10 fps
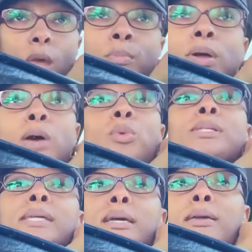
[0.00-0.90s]
But I
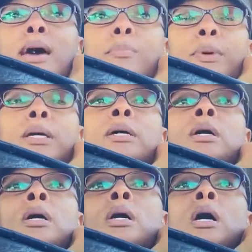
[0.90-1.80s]
want to take a nap.
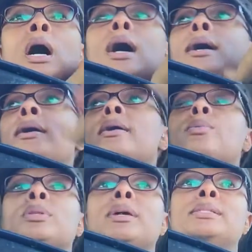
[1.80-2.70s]
I
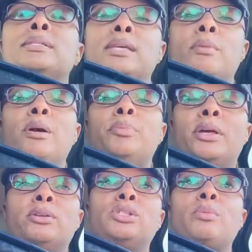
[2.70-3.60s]
would like to set up my
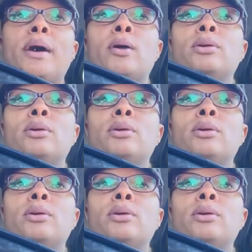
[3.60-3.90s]
planner somehow,